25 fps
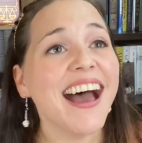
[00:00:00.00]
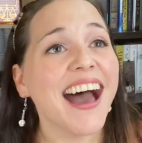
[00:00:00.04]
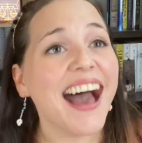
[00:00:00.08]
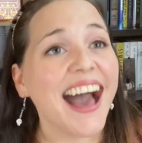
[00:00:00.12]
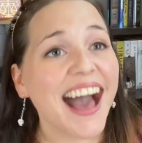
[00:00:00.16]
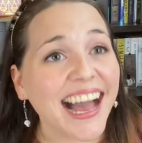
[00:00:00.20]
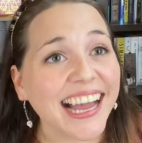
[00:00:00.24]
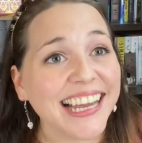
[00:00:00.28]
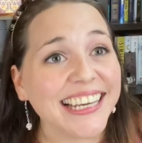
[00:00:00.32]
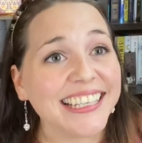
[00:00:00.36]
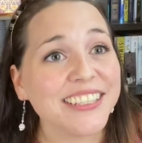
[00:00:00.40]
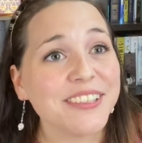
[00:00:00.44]

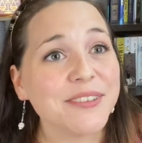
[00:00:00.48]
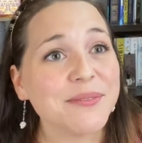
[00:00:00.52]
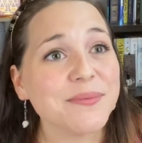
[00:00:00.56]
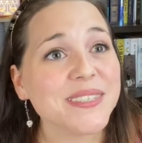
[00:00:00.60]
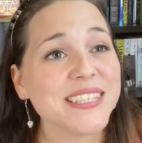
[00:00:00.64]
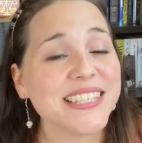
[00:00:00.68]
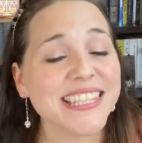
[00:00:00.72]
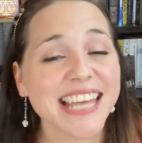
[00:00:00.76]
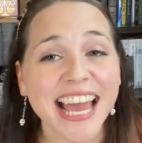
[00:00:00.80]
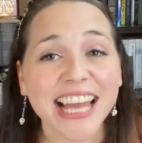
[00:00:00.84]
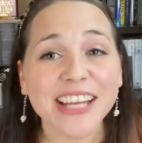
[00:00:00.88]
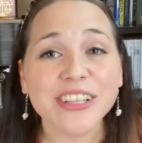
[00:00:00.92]

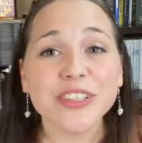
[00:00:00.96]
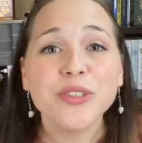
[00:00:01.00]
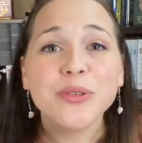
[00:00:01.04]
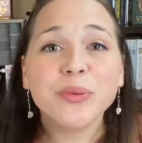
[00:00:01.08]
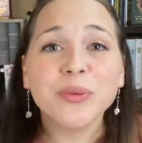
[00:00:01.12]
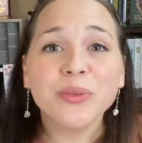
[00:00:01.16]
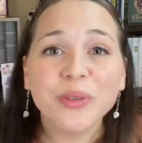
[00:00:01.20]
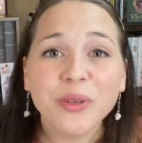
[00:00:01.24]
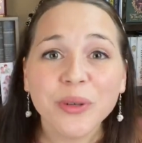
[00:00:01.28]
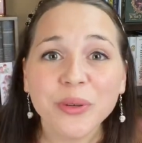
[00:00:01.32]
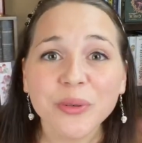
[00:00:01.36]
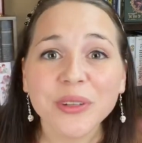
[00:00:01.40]
Items that
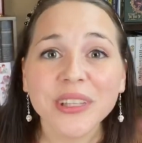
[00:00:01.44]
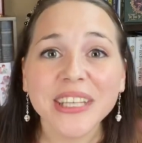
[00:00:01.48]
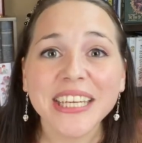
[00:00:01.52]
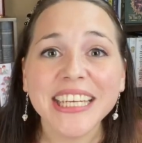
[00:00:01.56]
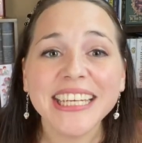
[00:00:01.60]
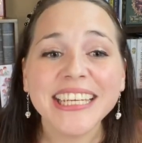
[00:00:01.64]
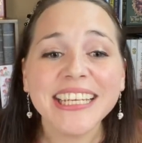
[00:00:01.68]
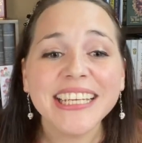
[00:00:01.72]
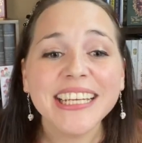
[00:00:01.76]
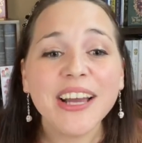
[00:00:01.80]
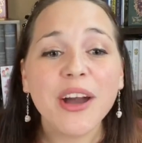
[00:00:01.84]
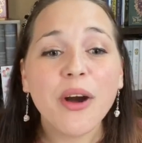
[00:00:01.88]

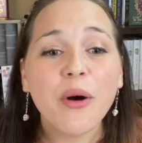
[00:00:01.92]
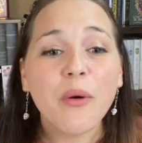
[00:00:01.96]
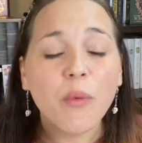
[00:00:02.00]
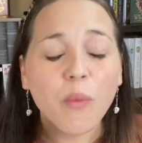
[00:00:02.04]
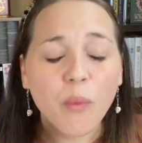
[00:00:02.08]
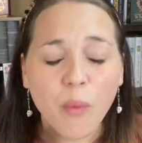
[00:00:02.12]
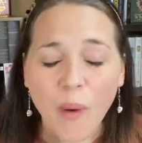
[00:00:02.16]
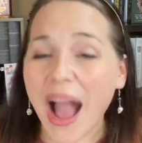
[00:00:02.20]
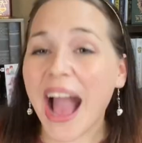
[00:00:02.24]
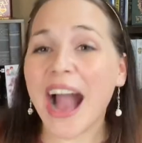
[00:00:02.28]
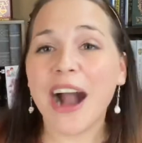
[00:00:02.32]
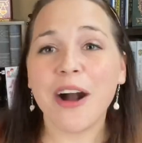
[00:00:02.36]
truly
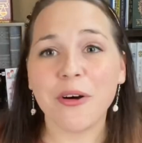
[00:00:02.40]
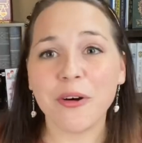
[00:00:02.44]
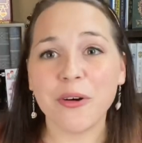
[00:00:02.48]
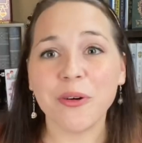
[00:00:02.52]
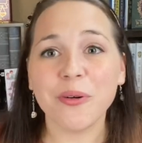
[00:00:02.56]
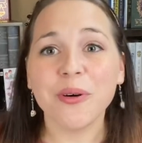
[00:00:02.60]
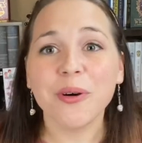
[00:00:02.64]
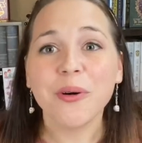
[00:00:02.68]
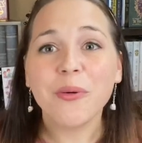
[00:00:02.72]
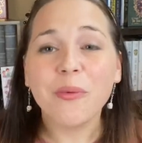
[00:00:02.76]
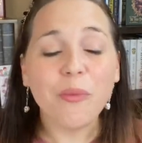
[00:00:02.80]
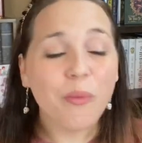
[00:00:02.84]

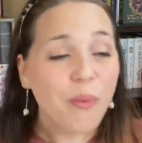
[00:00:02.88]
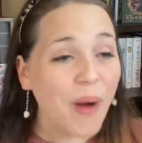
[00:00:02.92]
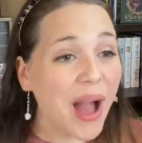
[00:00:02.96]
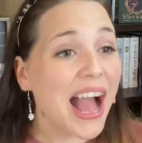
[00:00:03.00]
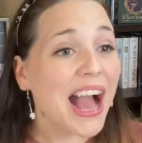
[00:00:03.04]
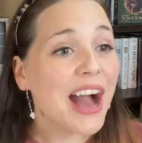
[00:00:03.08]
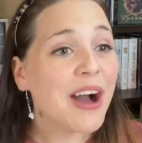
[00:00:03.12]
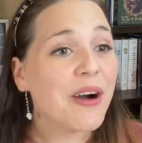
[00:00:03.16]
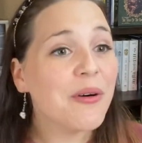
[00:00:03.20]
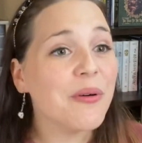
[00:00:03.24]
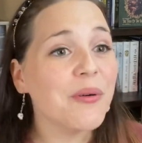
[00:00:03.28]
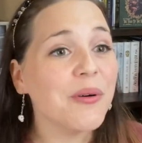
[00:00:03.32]

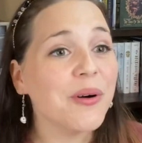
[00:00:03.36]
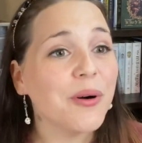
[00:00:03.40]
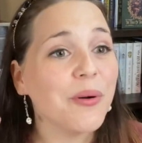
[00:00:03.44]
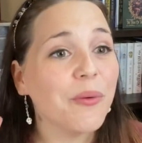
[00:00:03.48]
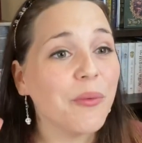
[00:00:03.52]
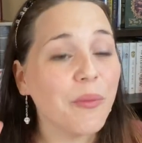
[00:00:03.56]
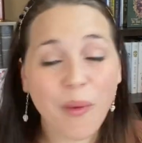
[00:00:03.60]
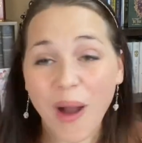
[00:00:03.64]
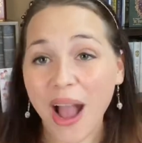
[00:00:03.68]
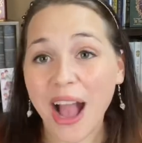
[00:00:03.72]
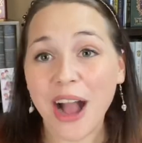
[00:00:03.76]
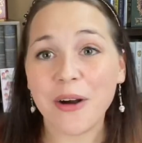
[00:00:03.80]
wow
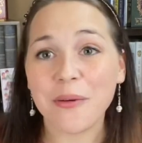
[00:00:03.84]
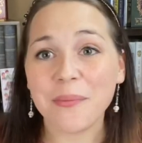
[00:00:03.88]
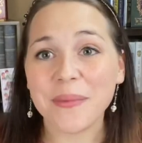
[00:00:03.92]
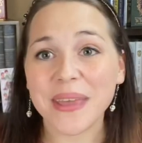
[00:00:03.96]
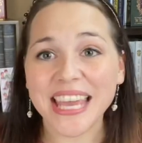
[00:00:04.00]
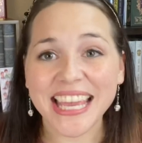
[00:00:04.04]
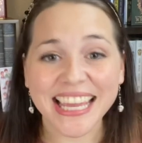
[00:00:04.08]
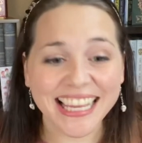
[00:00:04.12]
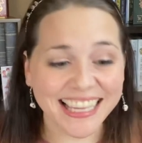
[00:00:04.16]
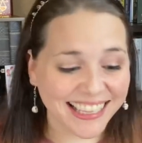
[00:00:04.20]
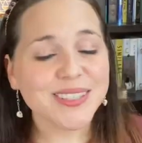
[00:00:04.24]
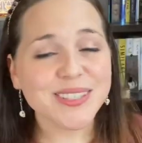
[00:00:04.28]

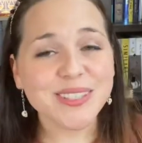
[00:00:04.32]
me.